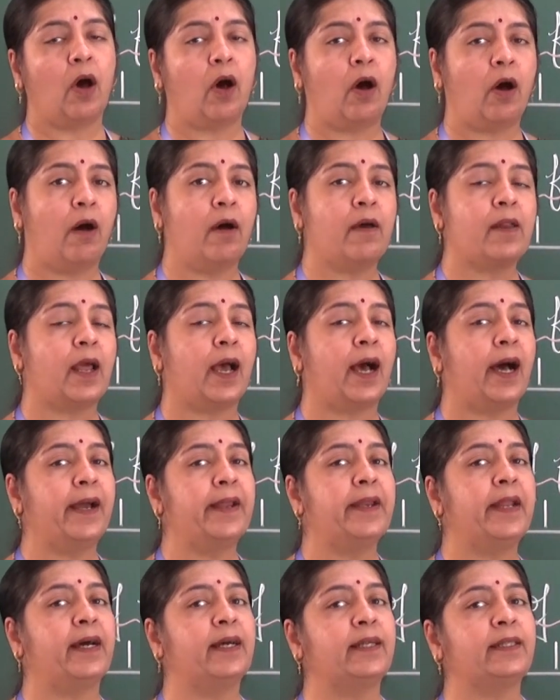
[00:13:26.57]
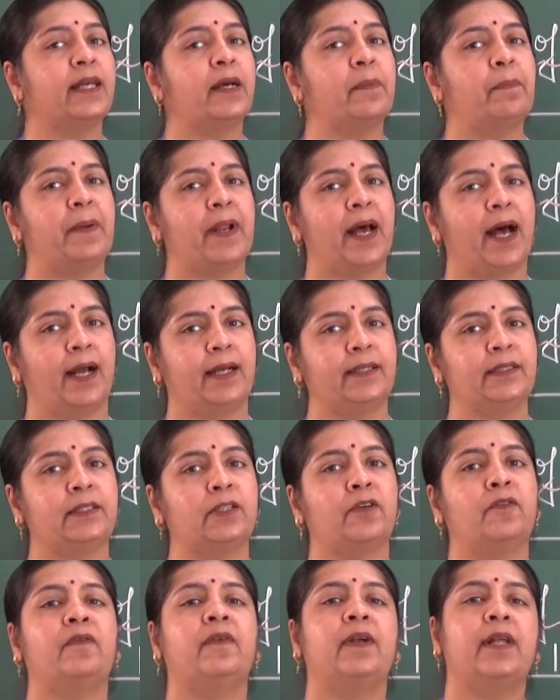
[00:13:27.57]
or another
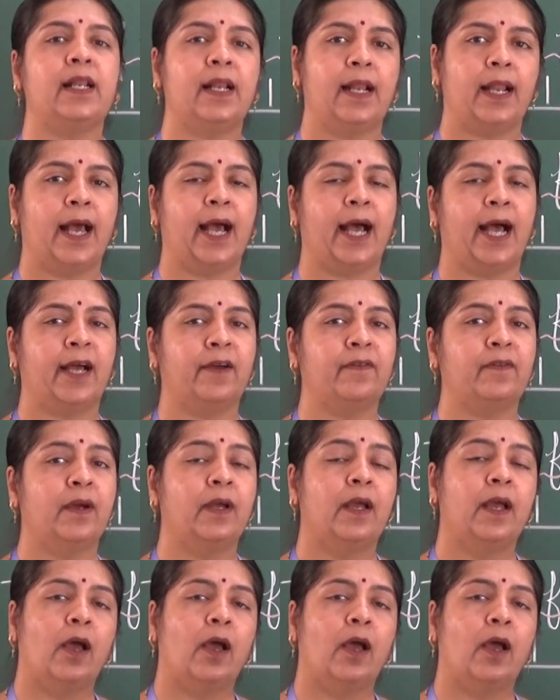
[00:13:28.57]
plant will have